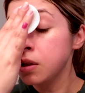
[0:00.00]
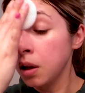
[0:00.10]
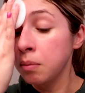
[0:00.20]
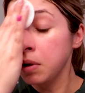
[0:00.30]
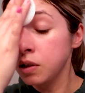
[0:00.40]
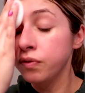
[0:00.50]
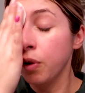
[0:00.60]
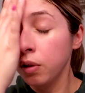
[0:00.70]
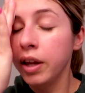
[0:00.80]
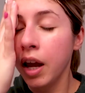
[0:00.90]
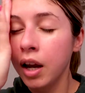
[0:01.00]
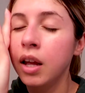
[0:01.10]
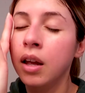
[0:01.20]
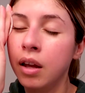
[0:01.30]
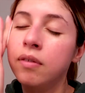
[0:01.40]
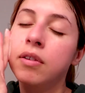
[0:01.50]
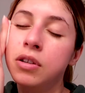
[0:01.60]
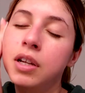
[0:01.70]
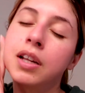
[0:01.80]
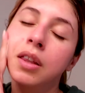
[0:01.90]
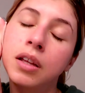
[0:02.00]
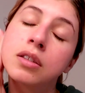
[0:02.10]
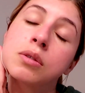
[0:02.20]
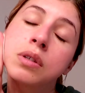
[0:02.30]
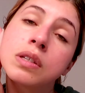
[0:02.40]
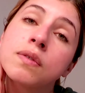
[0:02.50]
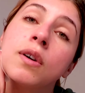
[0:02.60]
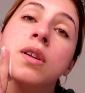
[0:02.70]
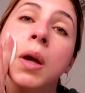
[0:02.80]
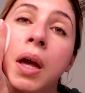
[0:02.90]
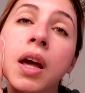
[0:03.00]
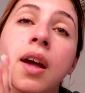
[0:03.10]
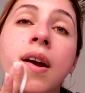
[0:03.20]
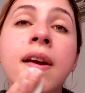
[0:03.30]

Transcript: exfoliating if there's anything to exfoliate.